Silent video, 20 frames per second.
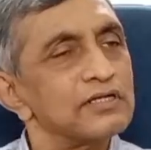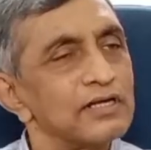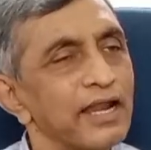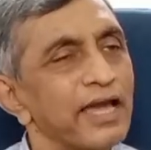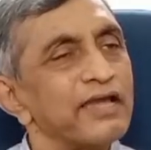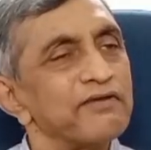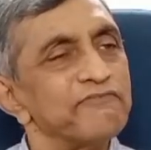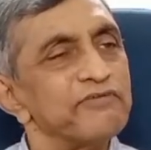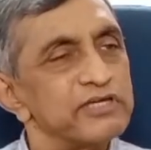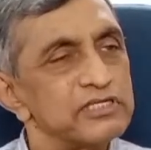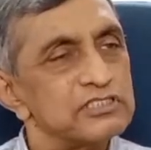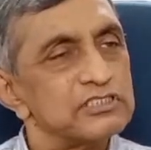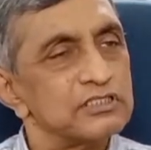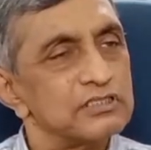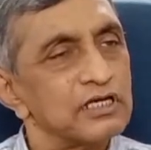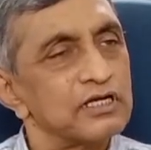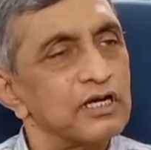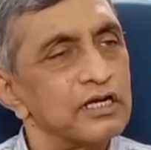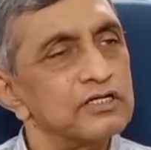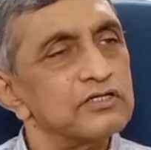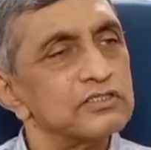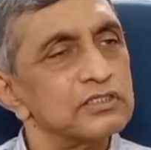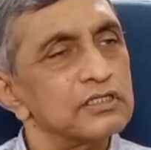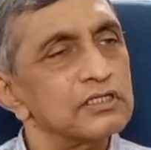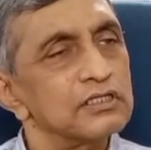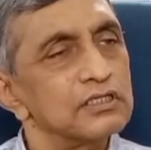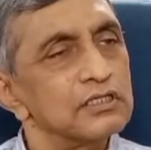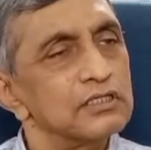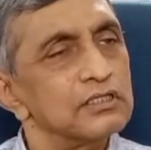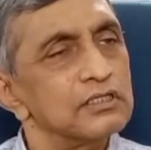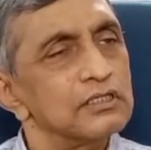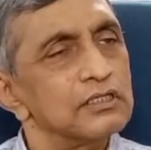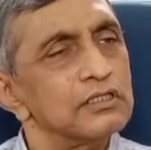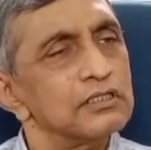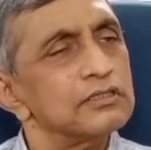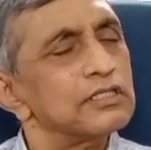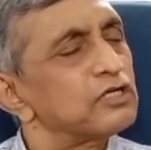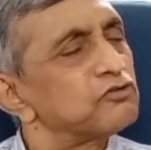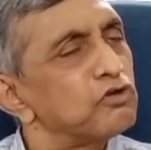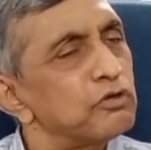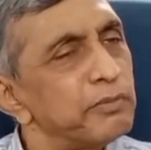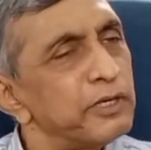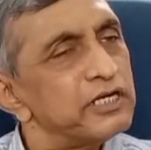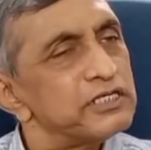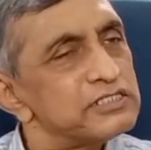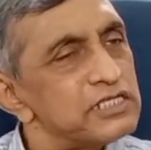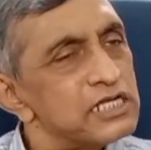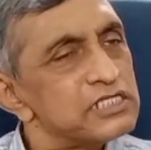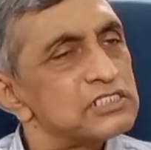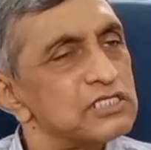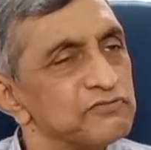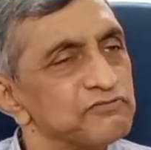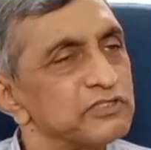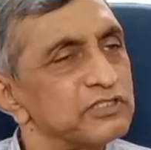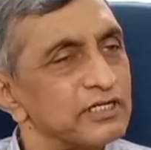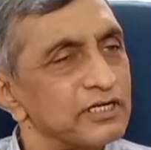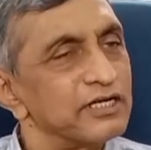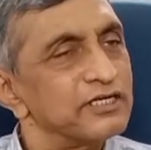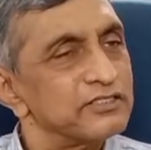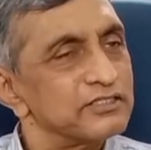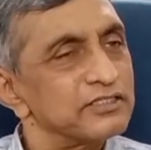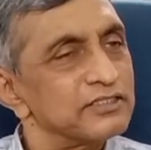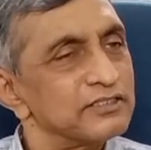language in the country, that will be a disaster for the country.